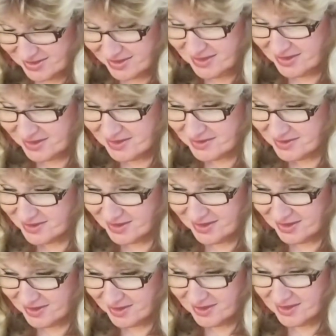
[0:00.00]
is
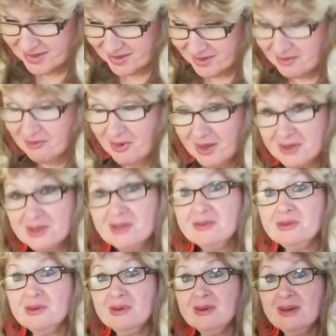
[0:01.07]

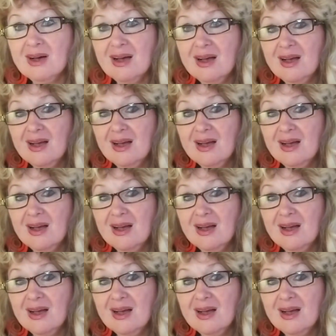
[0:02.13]
wonderful